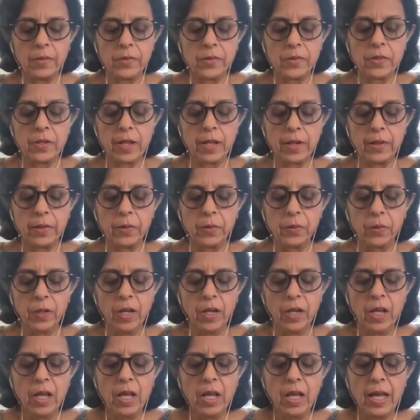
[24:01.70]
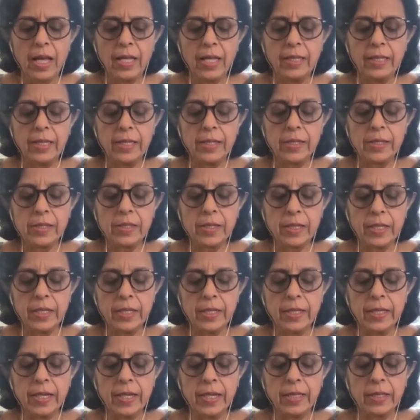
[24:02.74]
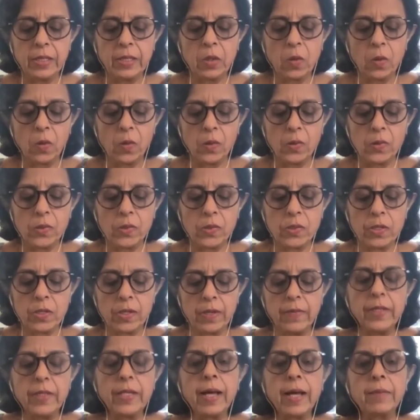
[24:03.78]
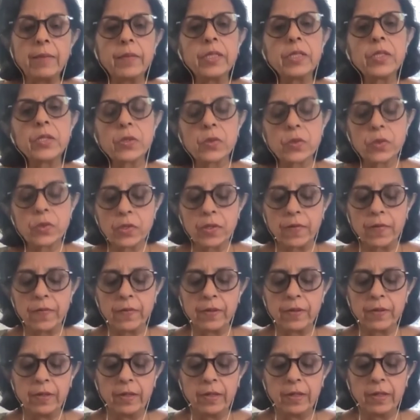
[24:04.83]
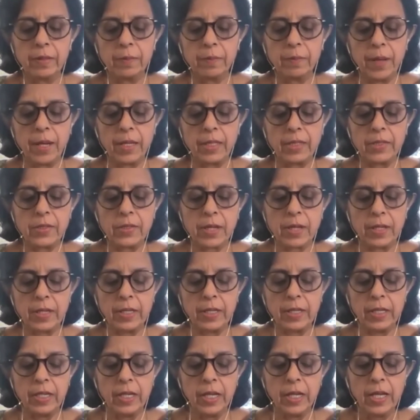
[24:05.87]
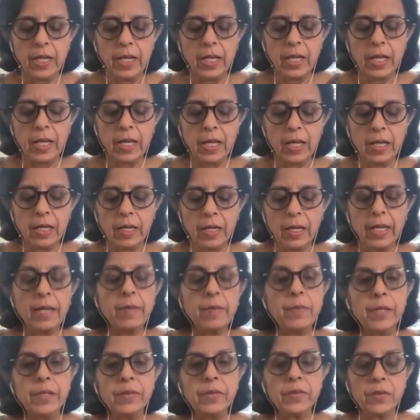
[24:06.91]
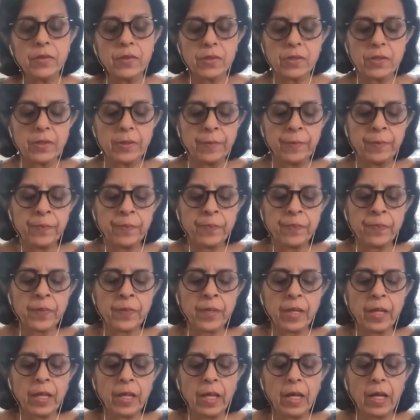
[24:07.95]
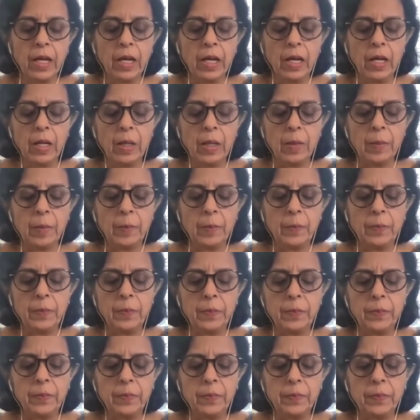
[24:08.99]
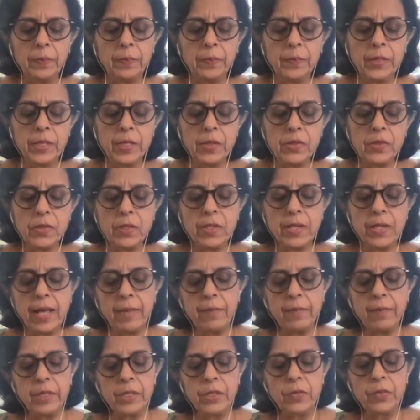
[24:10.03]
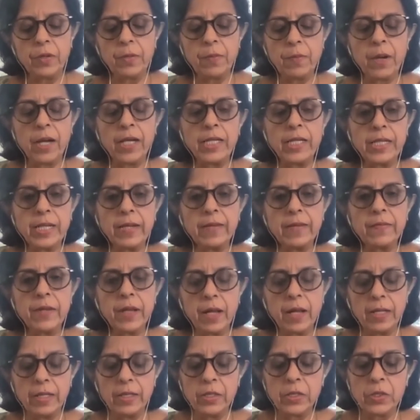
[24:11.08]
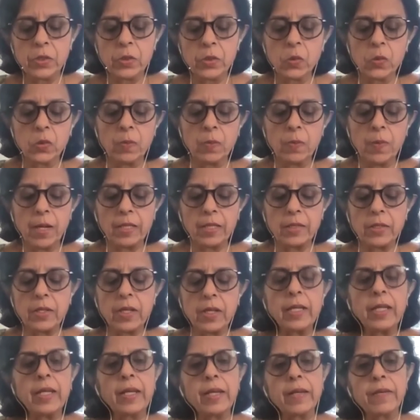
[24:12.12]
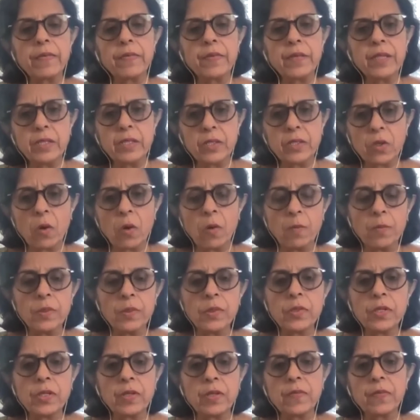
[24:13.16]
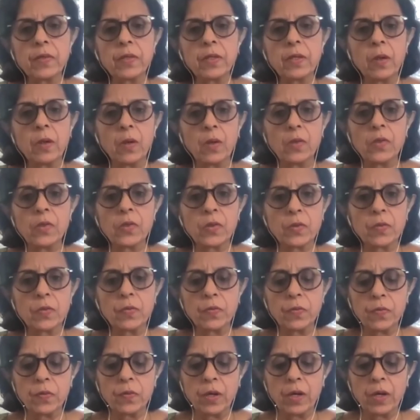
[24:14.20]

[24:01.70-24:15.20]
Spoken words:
scenario, and that India had caused heavy damage to several Pakistani air bases. Does the damage we might have done to the Pakistani airfields compensate for the loss of